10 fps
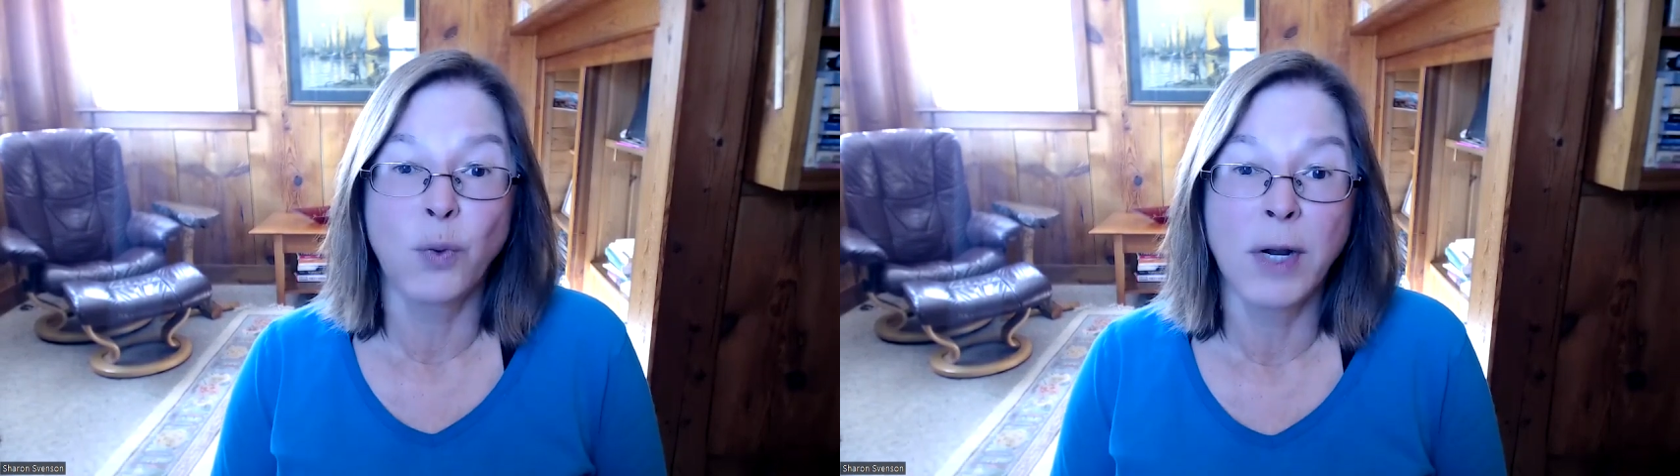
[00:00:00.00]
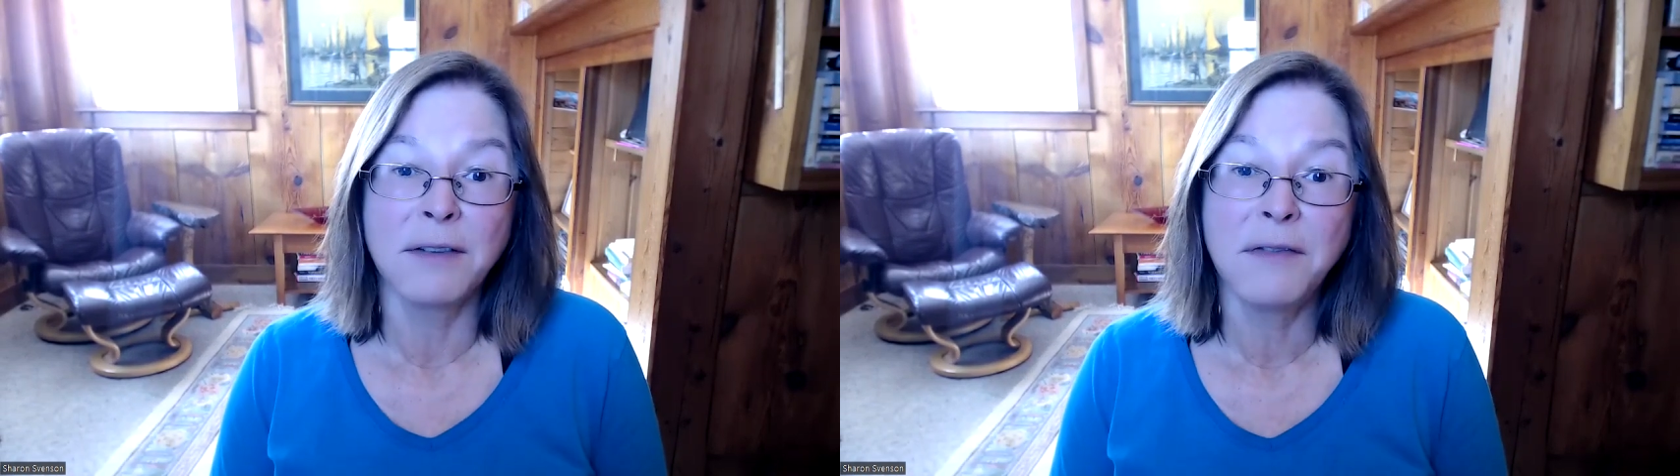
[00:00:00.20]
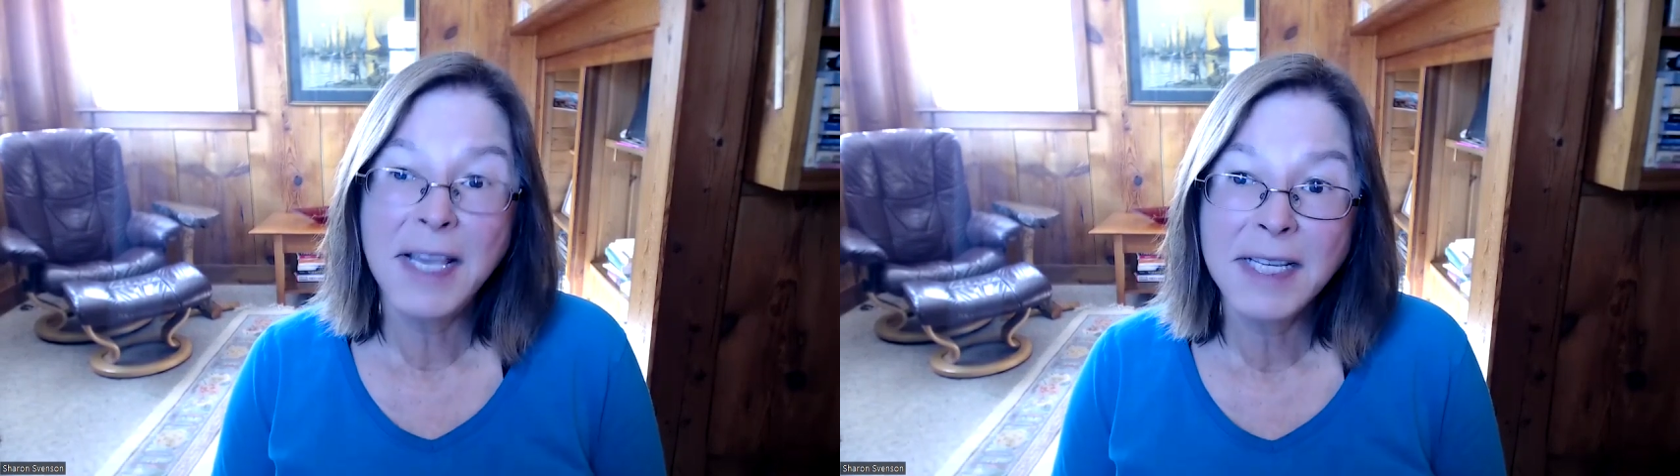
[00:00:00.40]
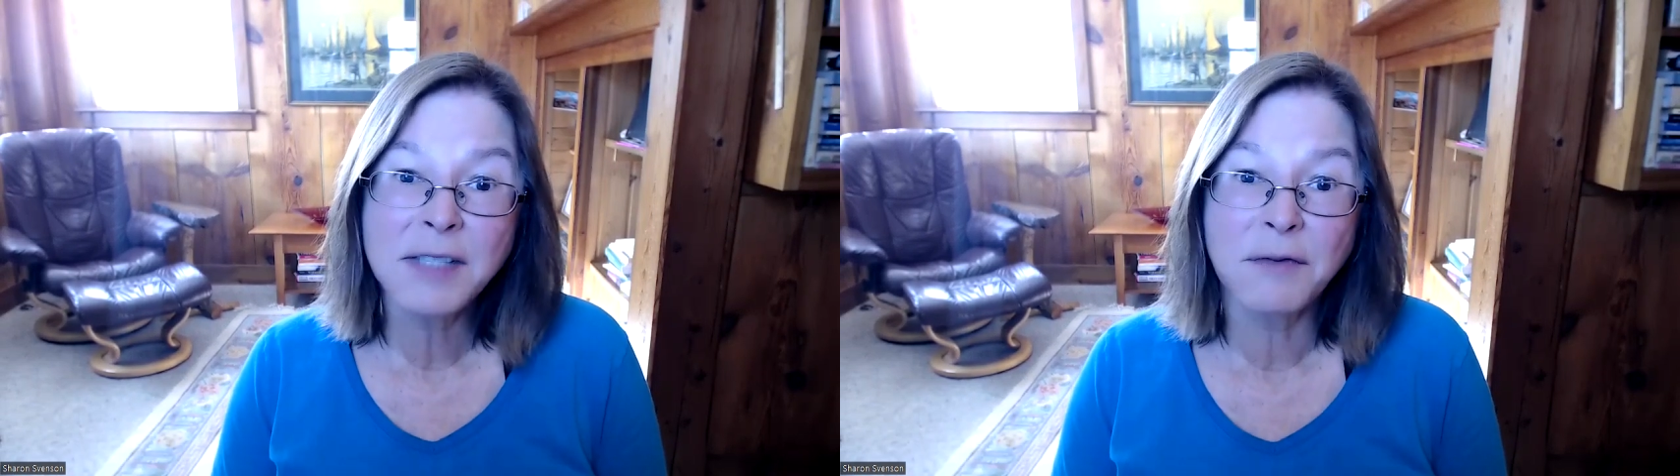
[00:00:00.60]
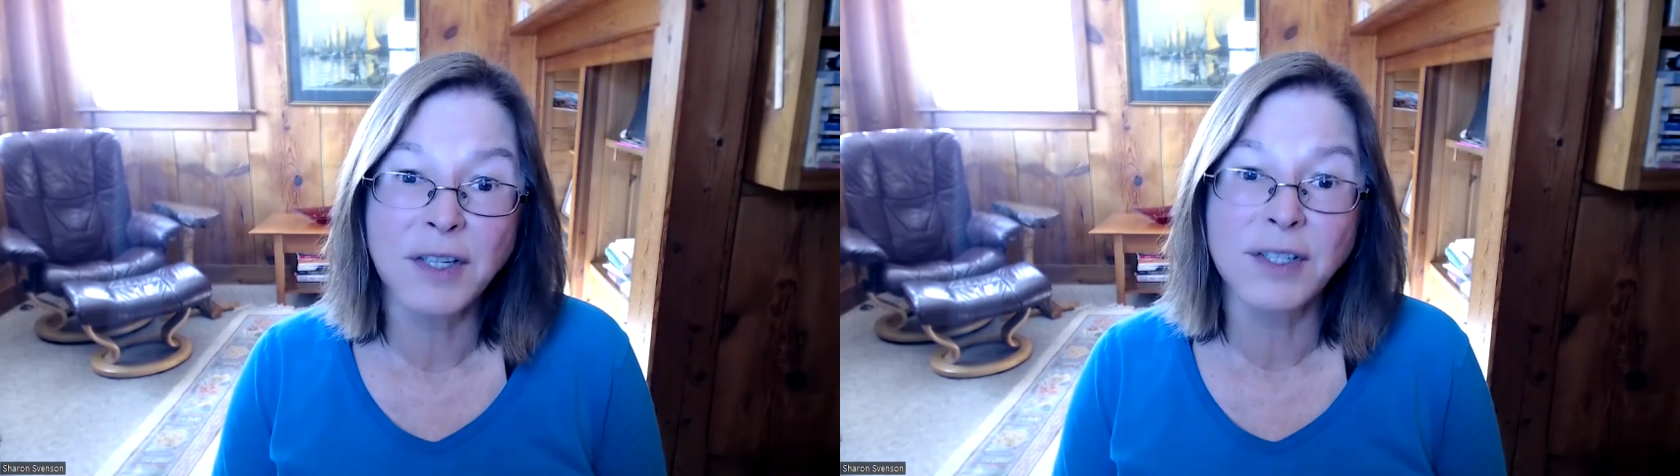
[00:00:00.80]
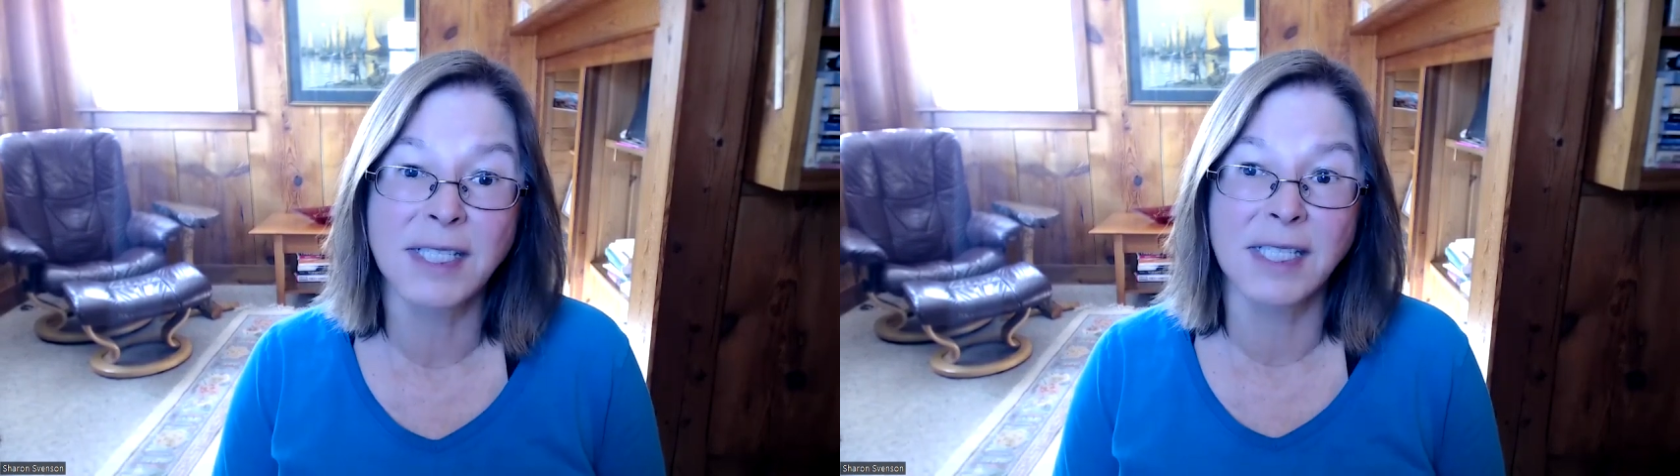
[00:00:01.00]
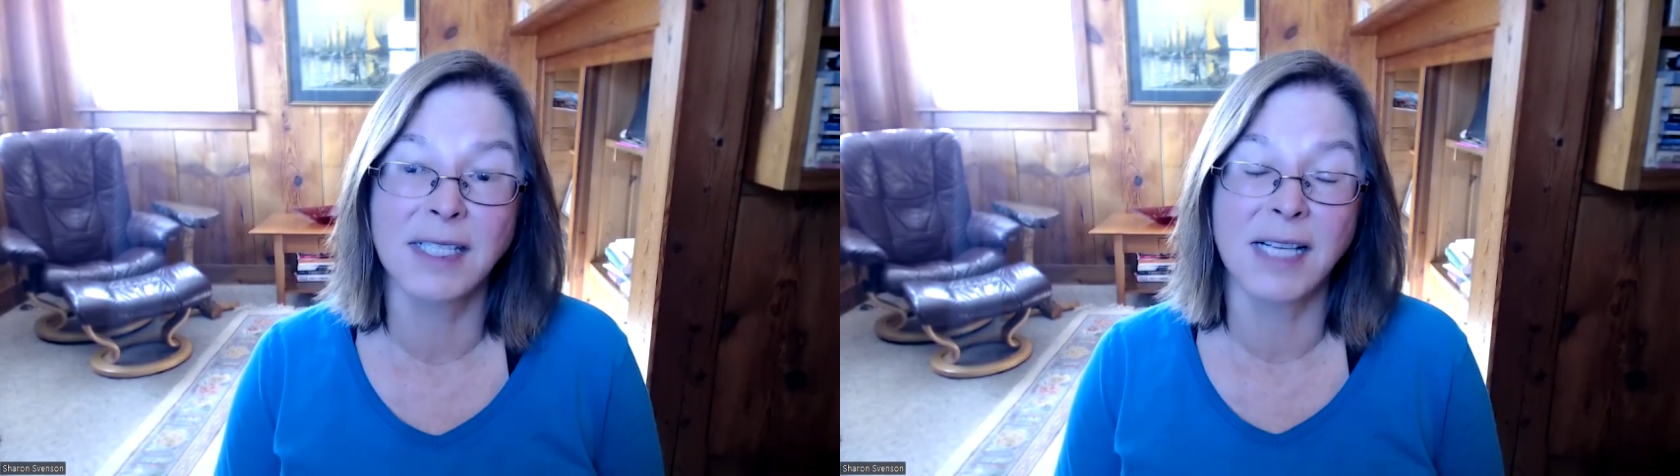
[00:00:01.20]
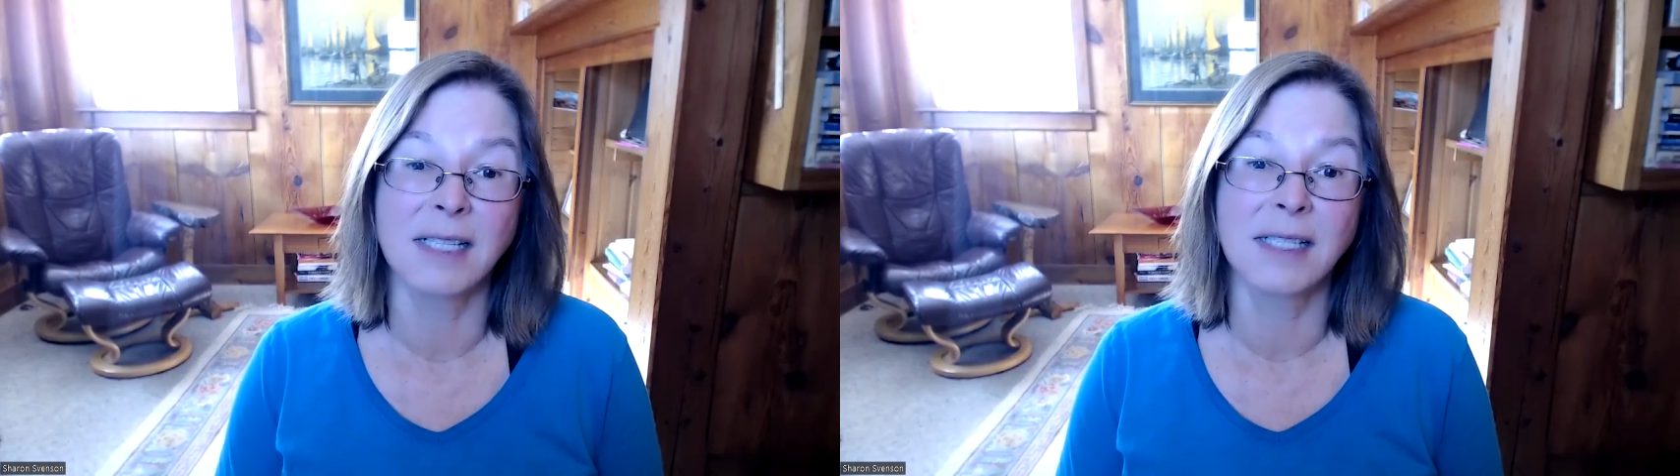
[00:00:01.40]
one of his first
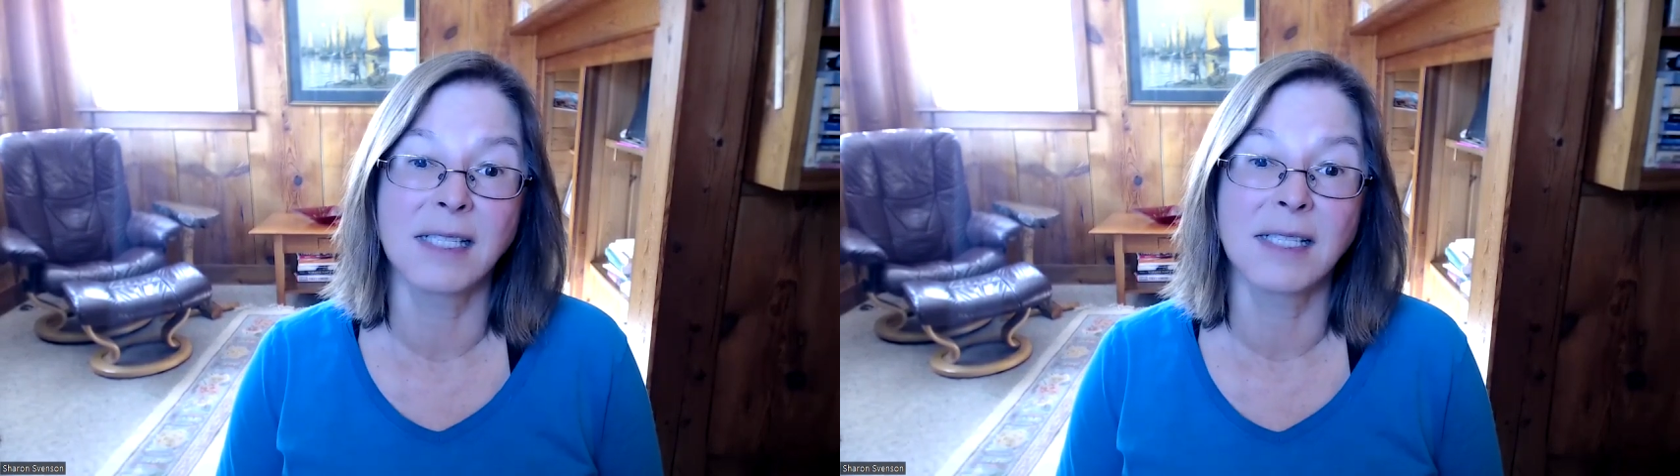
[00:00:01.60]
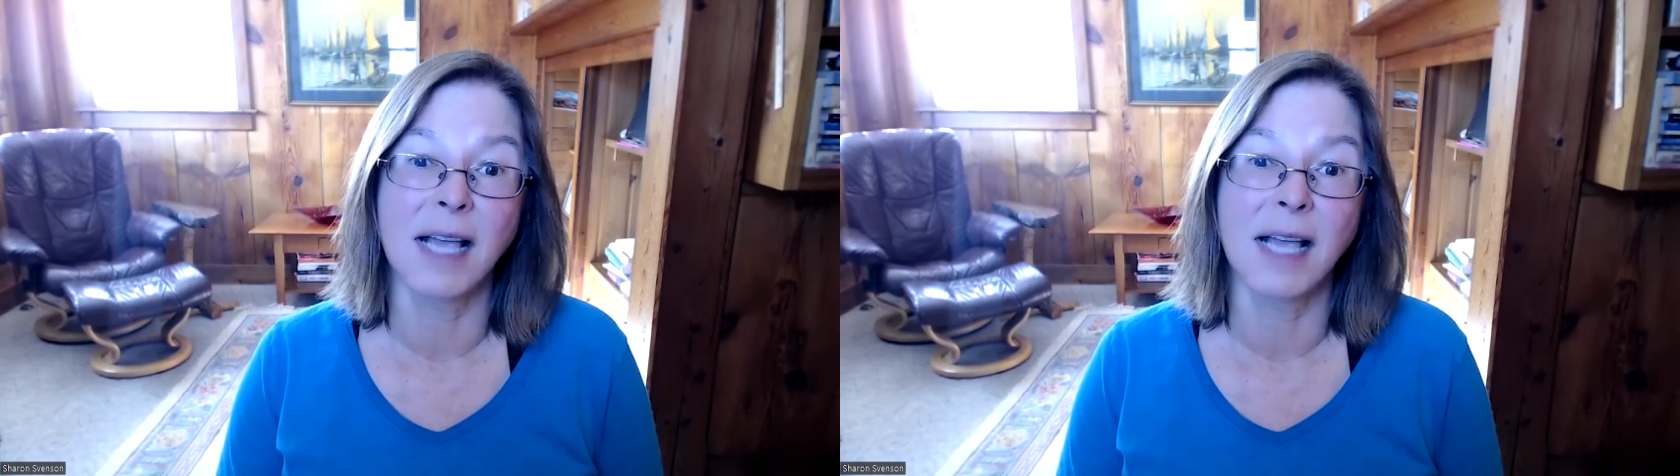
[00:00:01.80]
successes